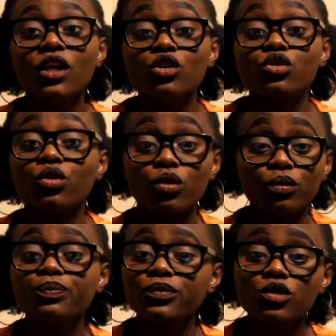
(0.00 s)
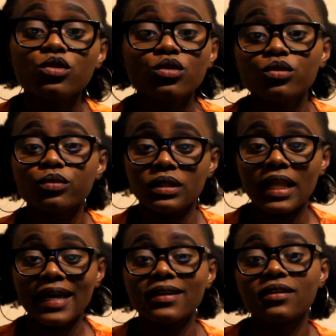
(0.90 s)
So to
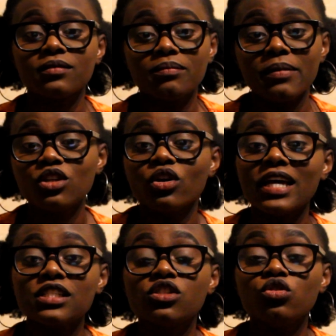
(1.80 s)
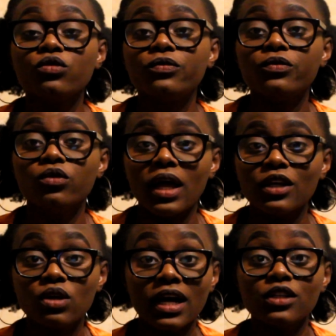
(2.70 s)
like make your edges look fuller,
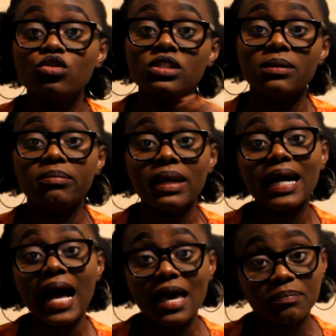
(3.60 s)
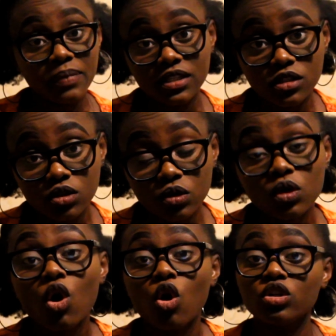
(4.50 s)
you can use a black eye pencil,
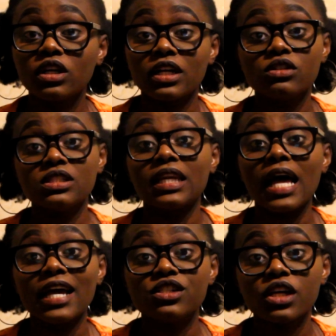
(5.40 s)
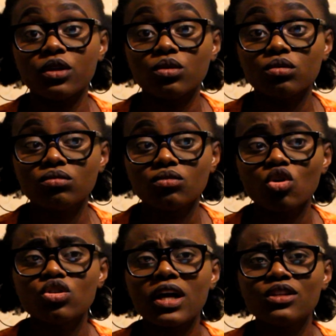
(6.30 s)
or you can use an eyeshadow,
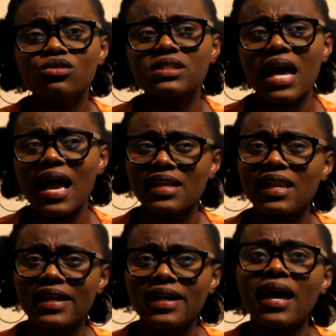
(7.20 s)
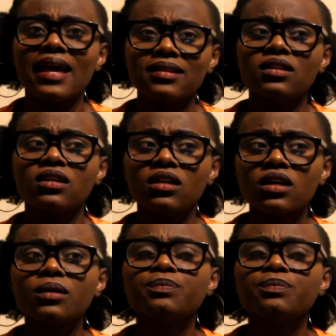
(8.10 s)
or you can use eyeliner. I think